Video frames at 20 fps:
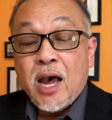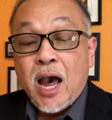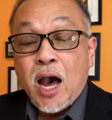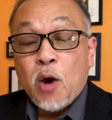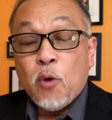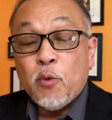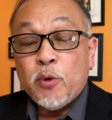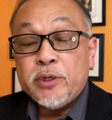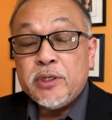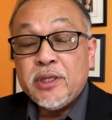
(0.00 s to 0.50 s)

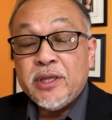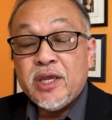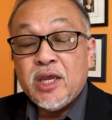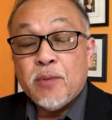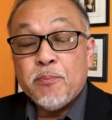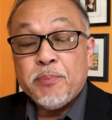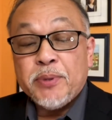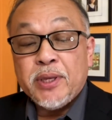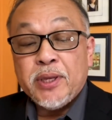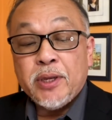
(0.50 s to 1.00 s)
outwardly
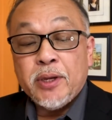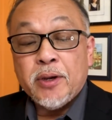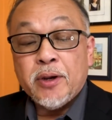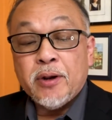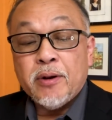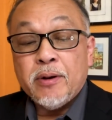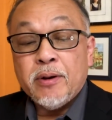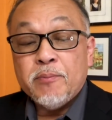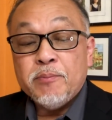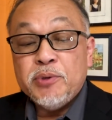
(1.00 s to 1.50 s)

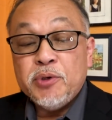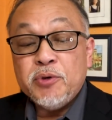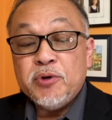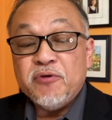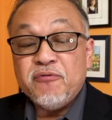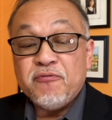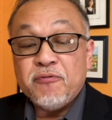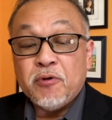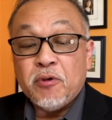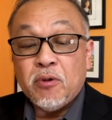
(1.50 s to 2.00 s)
appear
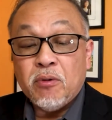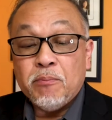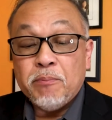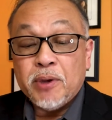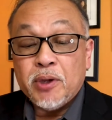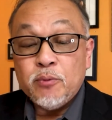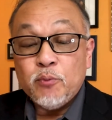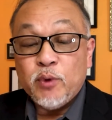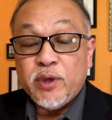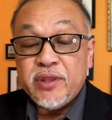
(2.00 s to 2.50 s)
beautiful,
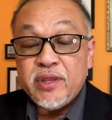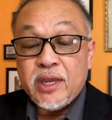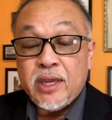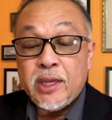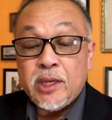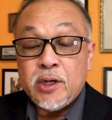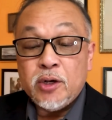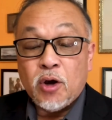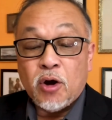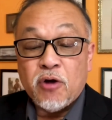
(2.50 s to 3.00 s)
but
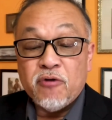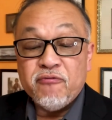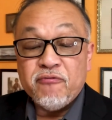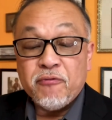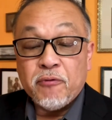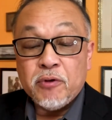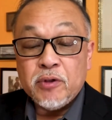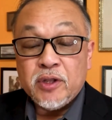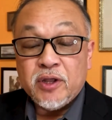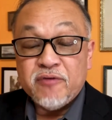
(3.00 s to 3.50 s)
within are
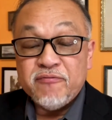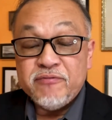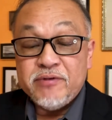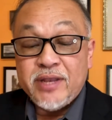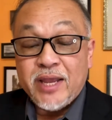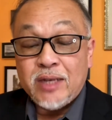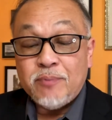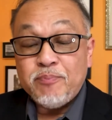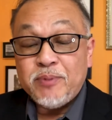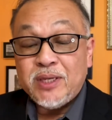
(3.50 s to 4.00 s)
full of
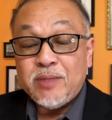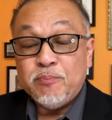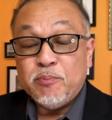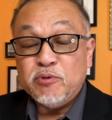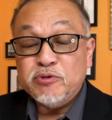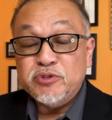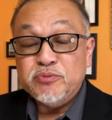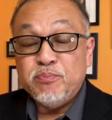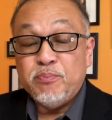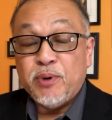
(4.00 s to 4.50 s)
dead
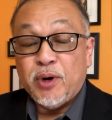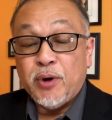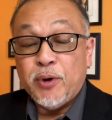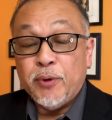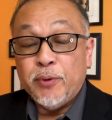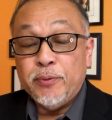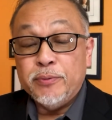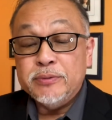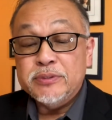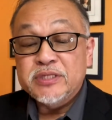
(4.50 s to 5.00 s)
people's
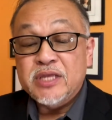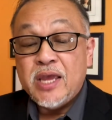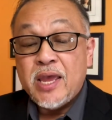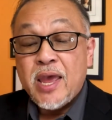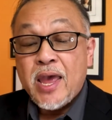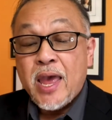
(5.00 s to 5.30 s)
bones